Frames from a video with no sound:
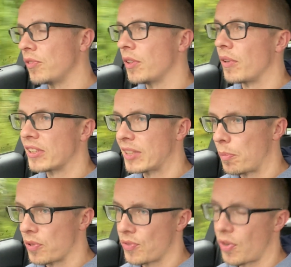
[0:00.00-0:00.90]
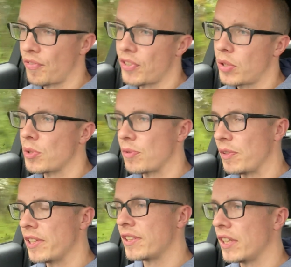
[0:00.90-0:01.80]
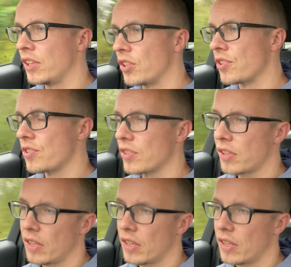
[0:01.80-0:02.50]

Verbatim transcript: of them are saprotrophic, which means they just